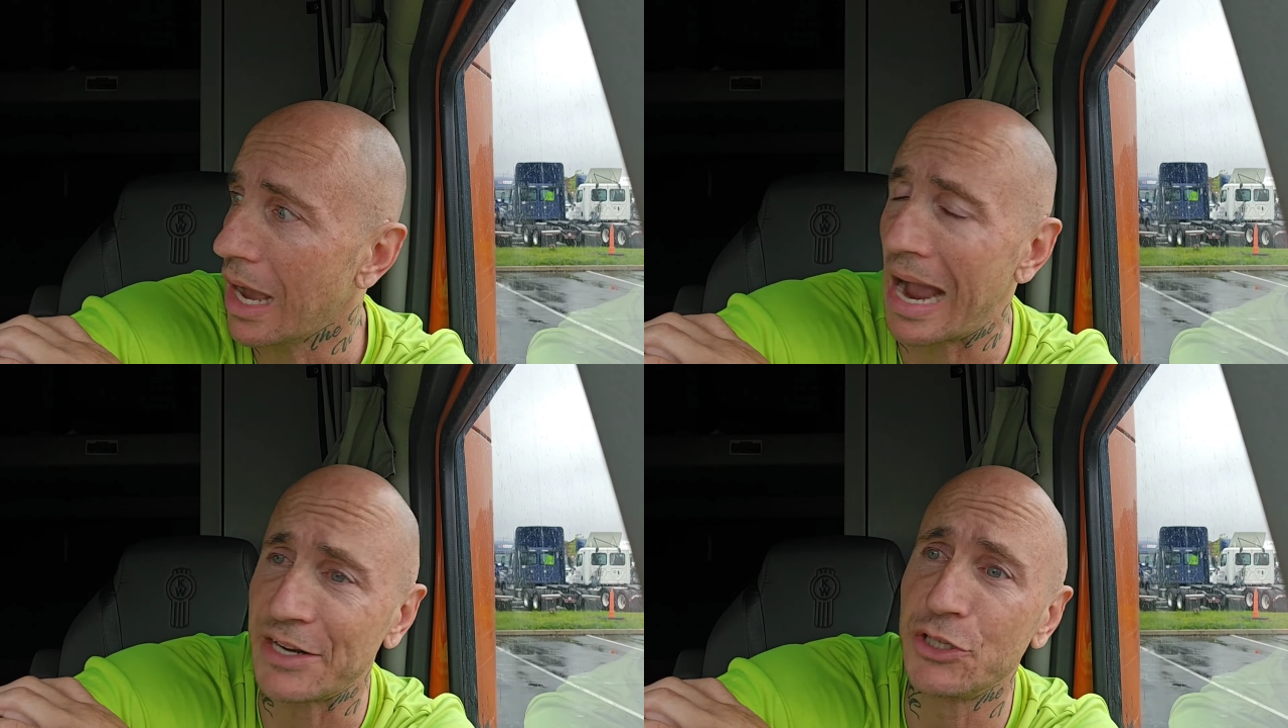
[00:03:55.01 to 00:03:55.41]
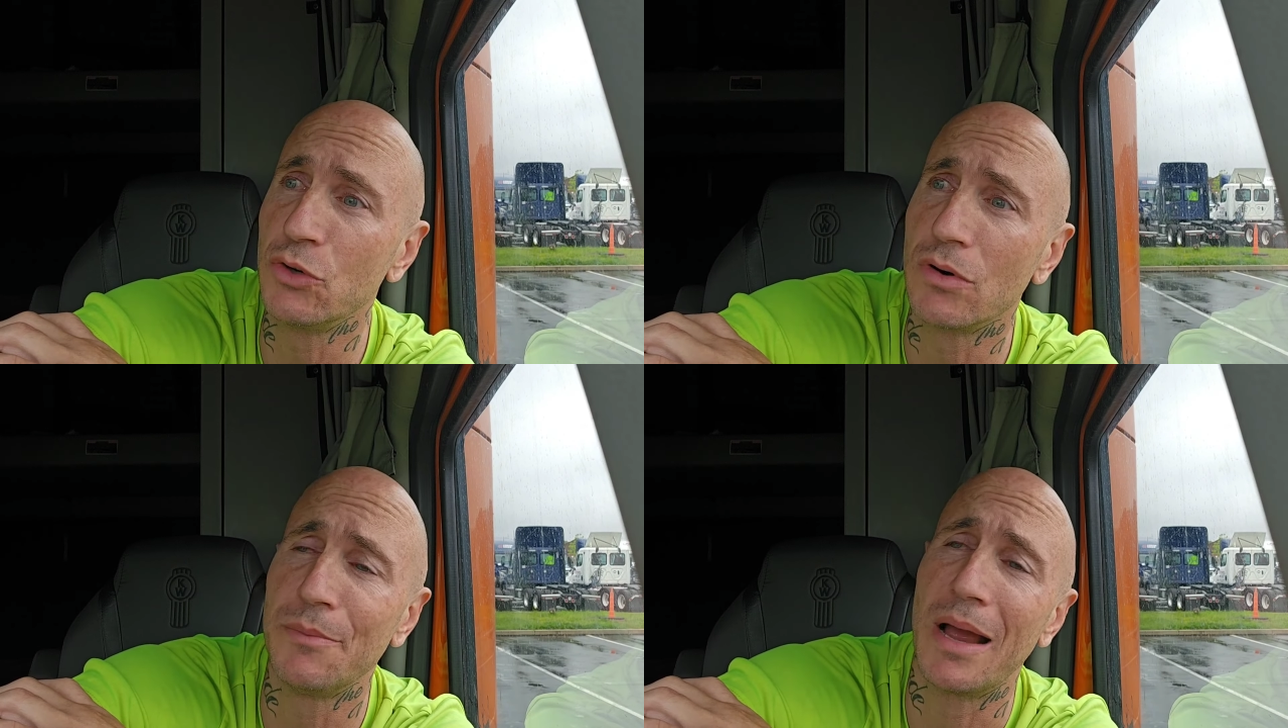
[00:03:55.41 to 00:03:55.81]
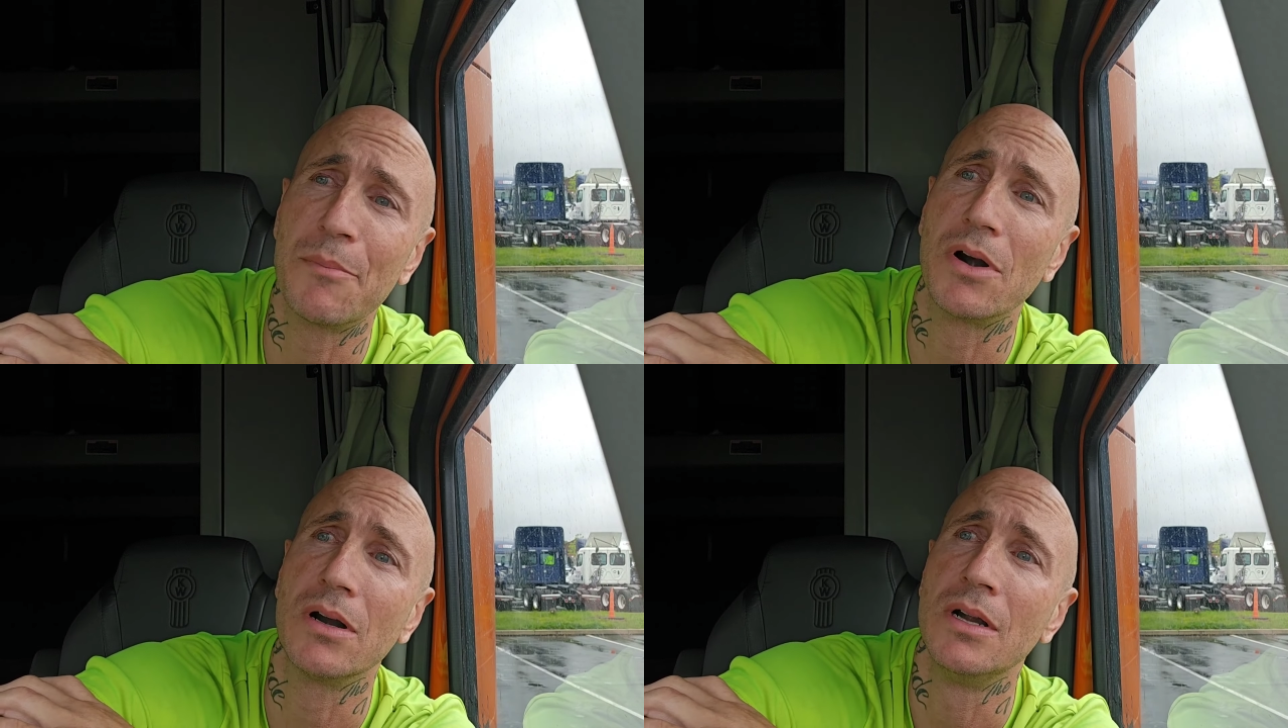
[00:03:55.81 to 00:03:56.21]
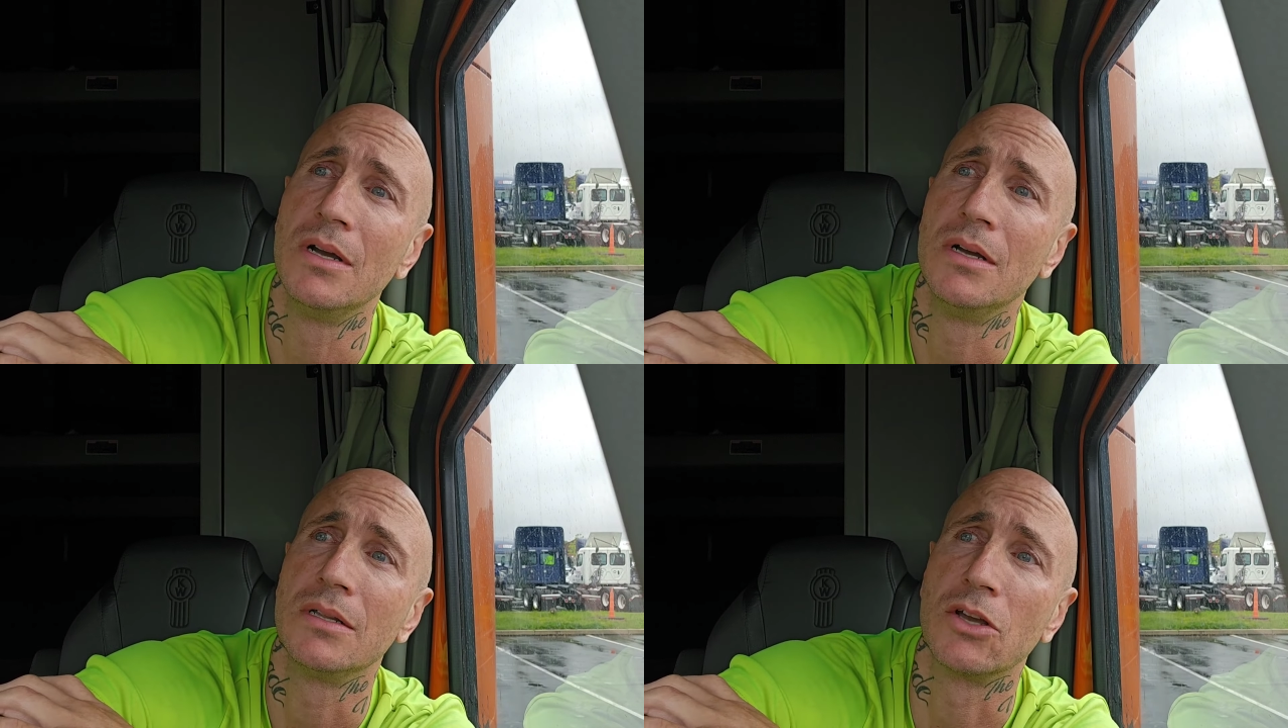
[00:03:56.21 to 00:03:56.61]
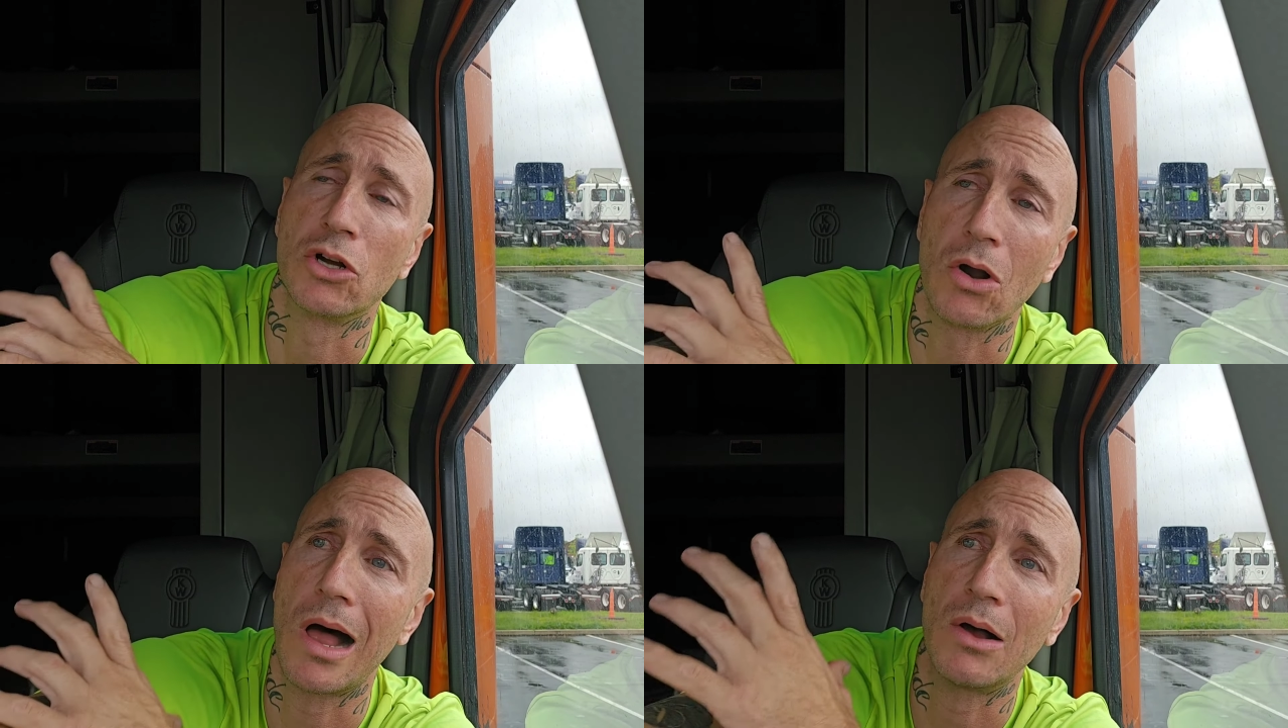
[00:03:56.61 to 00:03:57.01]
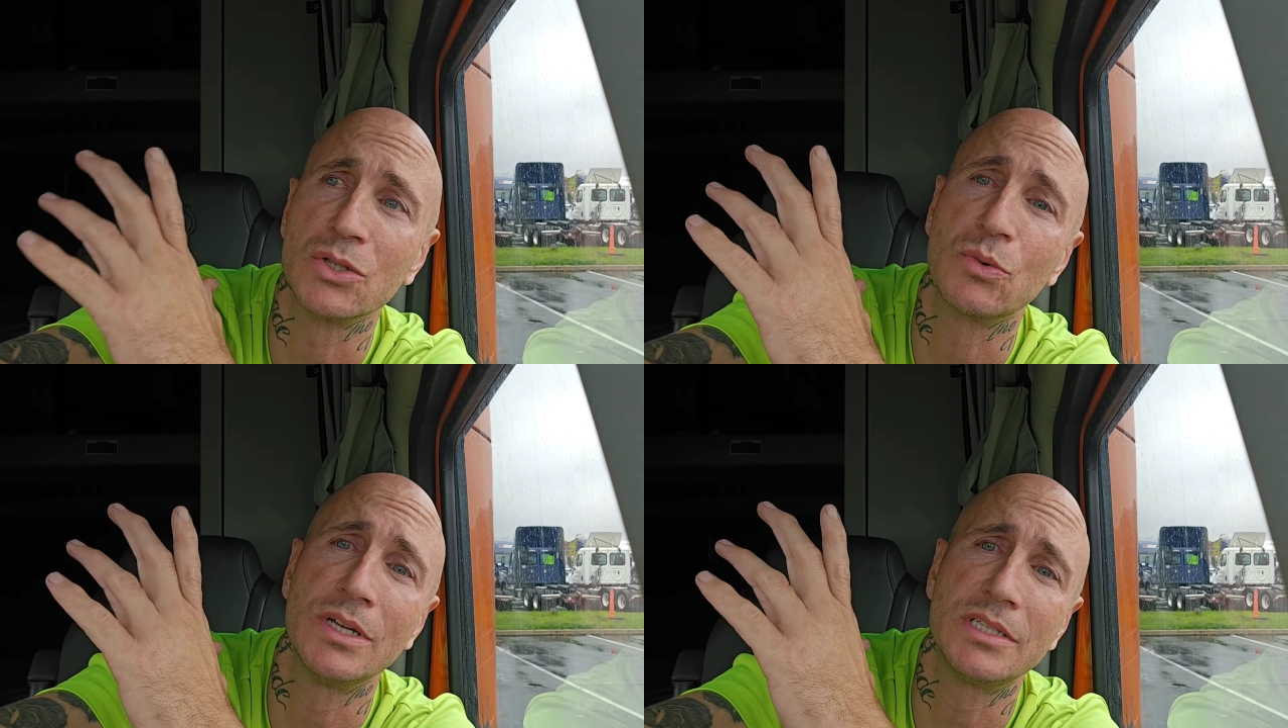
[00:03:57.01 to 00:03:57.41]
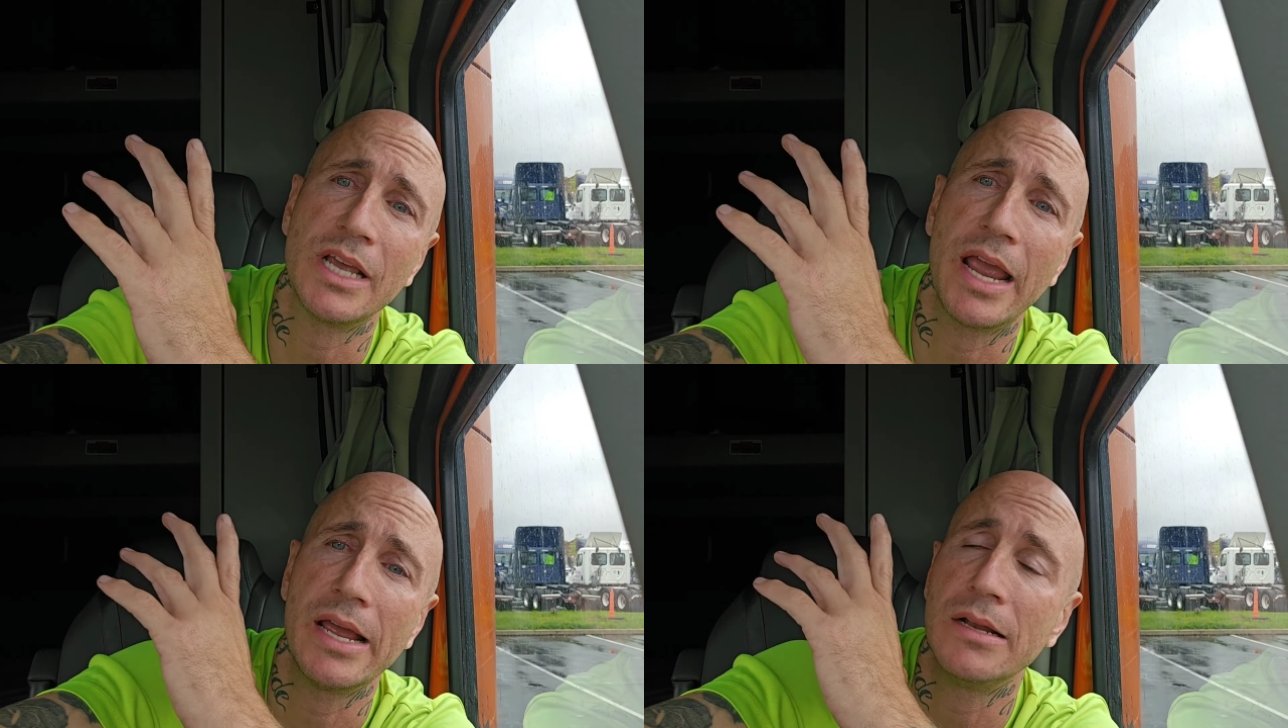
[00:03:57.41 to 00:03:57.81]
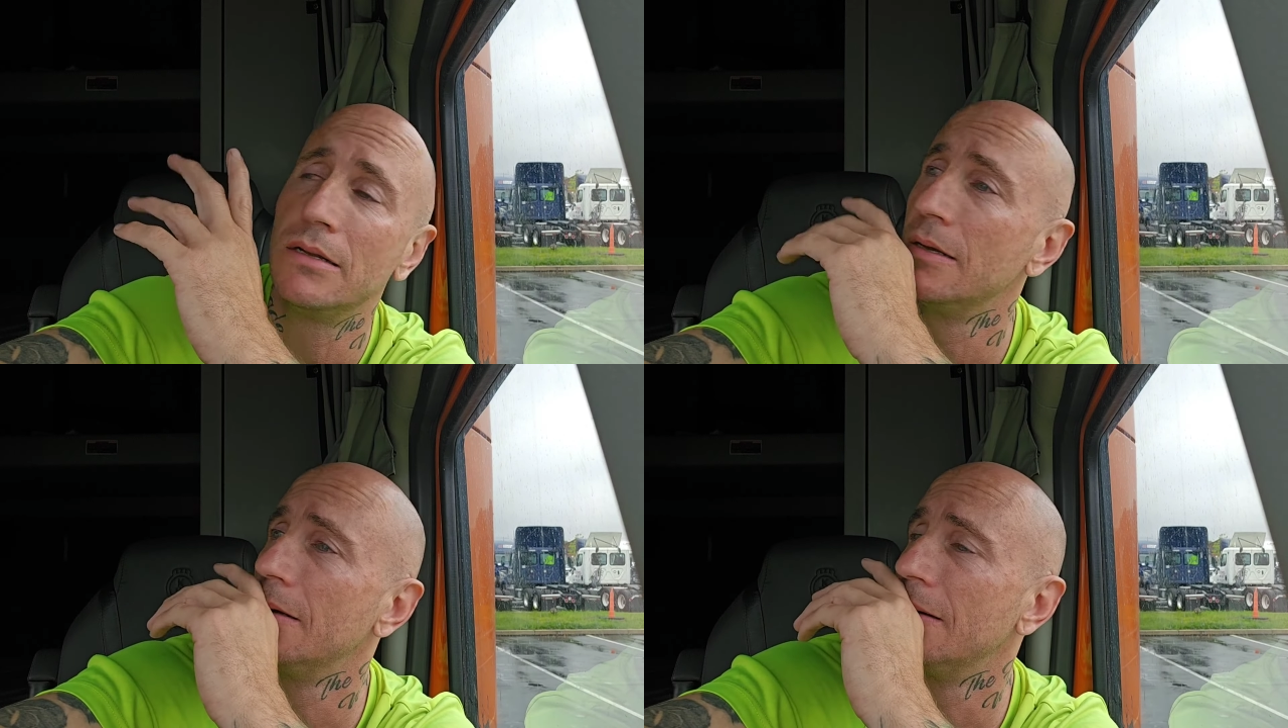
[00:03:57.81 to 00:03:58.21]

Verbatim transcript: I do remember the girl I was with saying,